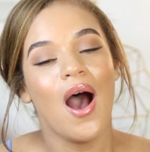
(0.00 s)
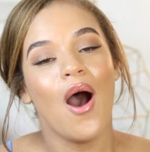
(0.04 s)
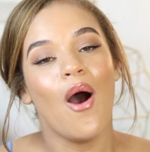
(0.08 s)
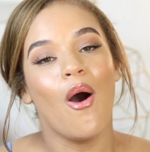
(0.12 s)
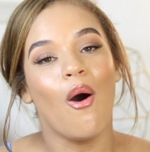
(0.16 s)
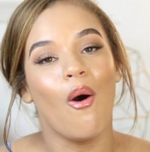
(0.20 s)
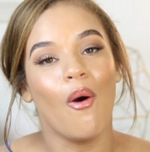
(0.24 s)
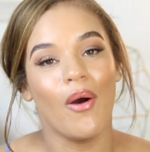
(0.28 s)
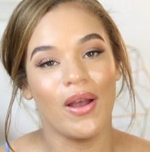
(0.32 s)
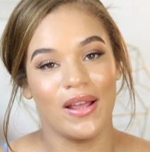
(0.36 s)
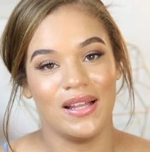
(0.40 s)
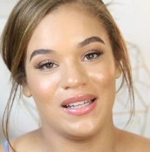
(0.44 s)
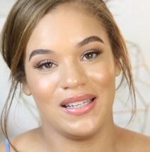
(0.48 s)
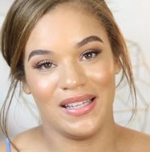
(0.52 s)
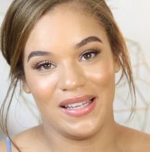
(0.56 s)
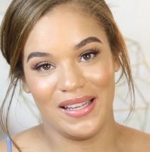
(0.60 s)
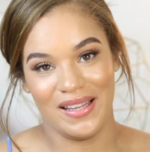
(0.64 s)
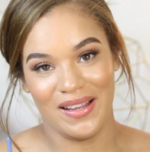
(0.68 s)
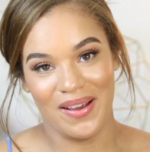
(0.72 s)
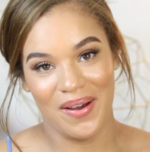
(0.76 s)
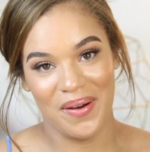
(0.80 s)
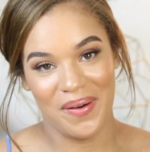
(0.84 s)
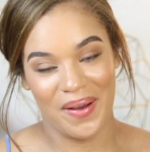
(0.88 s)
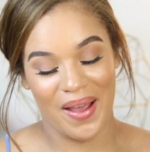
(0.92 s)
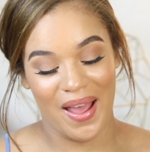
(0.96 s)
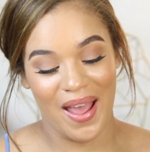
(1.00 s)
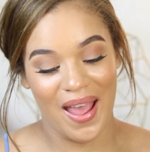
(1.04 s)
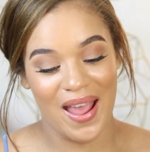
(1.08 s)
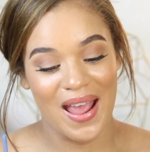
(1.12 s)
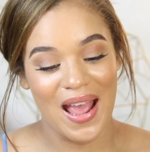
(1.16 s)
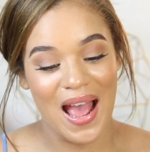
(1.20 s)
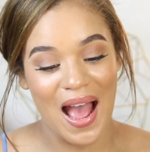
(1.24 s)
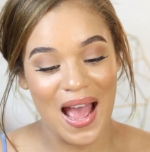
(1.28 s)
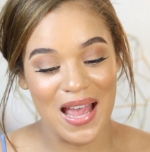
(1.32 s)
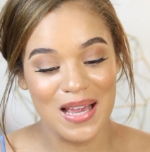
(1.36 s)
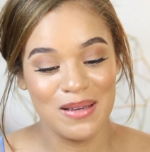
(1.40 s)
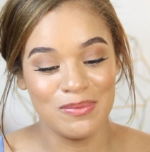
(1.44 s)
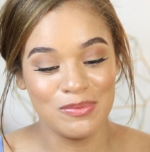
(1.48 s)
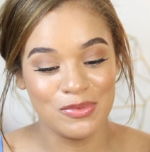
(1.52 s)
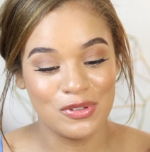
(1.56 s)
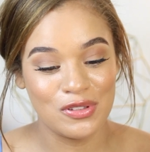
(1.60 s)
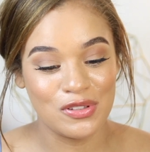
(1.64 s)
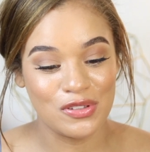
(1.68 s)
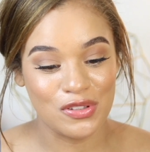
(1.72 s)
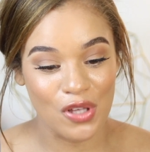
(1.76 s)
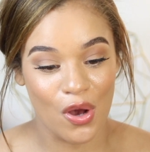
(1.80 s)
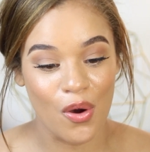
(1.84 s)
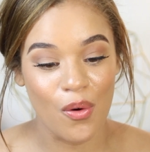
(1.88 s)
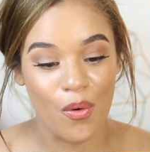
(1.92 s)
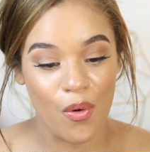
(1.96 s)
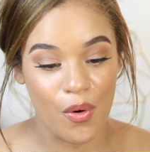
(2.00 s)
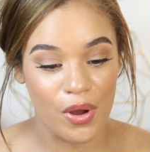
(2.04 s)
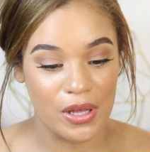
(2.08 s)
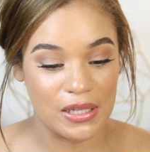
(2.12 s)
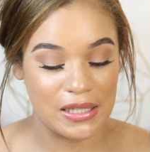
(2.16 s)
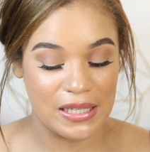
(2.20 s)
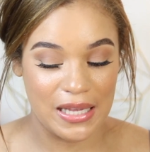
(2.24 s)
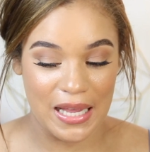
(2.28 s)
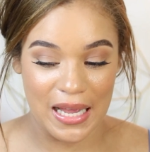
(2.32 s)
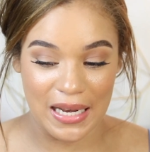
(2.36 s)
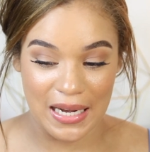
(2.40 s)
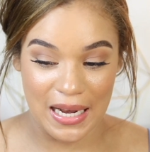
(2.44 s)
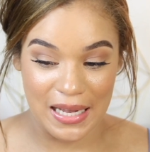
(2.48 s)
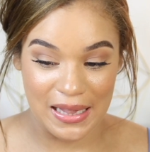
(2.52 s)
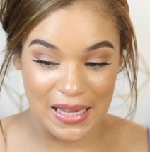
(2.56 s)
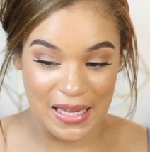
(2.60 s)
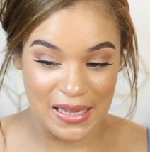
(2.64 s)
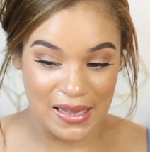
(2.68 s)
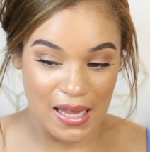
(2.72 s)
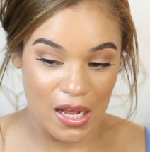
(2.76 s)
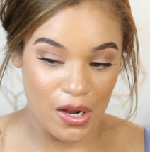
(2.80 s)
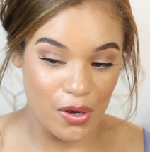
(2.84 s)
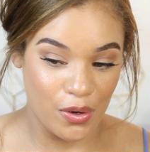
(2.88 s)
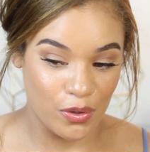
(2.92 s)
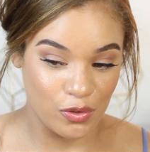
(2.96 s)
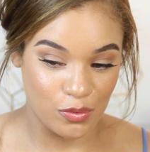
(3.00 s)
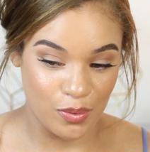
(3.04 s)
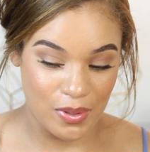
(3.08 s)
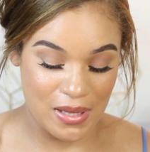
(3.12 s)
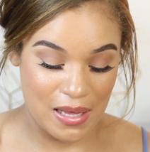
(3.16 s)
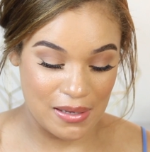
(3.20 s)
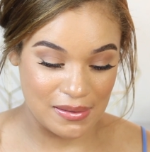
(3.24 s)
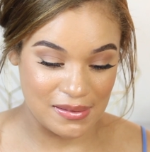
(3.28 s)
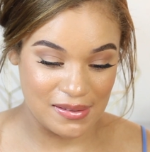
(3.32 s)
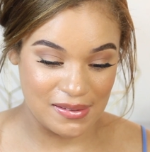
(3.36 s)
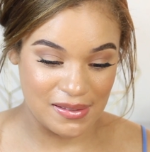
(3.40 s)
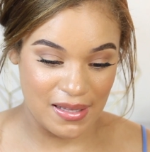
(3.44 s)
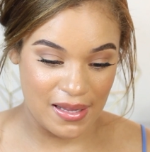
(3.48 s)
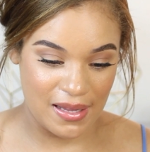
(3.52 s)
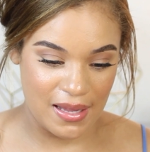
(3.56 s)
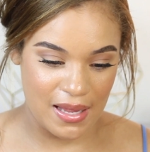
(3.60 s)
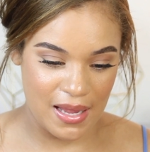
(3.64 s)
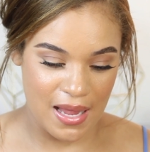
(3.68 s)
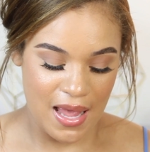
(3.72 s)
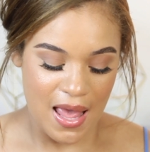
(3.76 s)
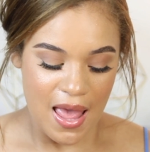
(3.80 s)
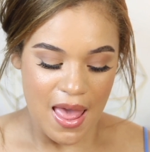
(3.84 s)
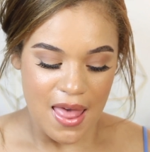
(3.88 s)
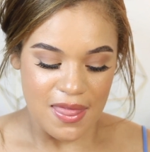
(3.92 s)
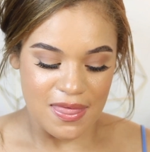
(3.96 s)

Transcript: oily, okay? I am so oily, and I think that goes without saying.